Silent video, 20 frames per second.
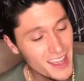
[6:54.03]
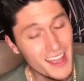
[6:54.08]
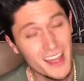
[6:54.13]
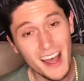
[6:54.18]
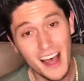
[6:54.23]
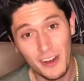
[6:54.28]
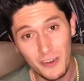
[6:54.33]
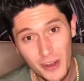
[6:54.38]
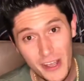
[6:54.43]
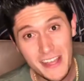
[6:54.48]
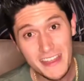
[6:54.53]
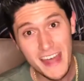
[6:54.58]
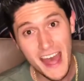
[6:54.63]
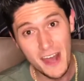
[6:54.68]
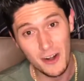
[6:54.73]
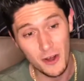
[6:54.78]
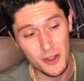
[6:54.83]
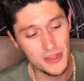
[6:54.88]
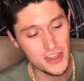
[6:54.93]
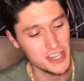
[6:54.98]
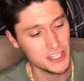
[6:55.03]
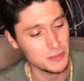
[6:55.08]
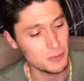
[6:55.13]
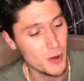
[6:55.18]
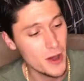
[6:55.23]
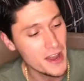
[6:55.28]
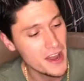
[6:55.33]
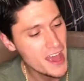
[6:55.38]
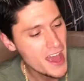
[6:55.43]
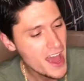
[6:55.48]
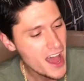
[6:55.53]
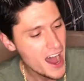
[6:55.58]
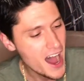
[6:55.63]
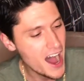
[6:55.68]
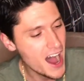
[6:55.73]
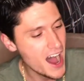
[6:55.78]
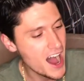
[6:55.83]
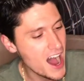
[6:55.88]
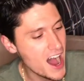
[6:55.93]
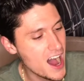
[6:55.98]
I like that on this one.
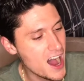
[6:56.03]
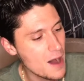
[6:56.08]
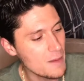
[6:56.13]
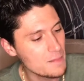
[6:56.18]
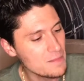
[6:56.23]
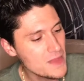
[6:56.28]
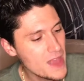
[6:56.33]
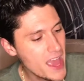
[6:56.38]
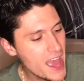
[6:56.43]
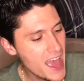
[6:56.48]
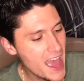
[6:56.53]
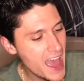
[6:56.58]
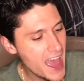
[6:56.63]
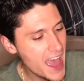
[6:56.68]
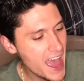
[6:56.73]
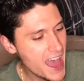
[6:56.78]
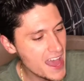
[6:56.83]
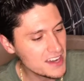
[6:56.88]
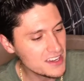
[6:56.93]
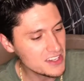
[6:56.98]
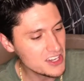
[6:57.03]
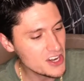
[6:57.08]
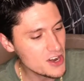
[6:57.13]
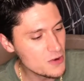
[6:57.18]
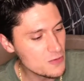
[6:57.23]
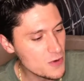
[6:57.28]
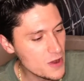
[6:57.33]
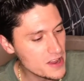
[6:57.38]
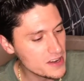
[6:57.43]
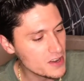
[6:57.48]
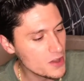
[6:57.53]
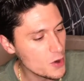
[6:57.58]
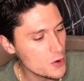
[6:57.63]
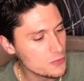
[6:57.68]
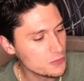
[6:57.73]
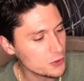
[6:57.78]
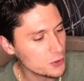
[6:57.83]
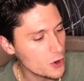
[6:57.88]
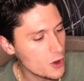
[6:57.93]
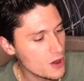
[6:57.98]
And you know what?
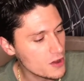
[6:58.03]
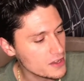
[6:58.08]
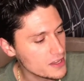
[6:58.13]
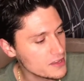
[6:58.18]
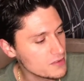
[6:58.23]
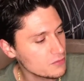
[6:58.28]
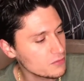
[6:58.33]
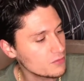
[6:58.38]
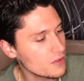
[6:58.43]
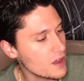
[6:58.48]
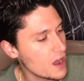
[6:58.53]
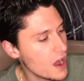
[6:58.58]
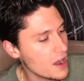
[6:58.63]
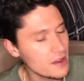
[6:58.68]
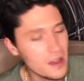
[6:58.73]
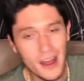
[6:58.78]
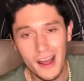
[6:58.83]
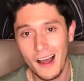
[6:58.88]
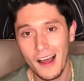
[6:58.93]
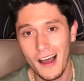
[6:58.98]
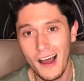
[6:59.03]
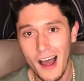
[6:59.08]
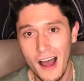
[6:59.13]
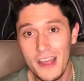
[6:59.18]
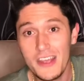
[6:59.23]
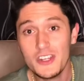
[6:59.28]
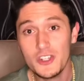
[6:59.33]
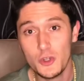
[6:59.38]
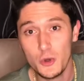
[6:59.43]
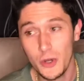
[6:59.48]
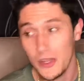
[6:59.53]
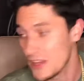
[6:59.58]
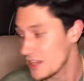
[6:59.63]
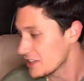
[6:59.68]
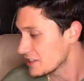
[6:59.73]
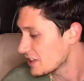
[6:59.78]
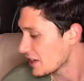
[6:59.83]
Overall, I enjoyed this.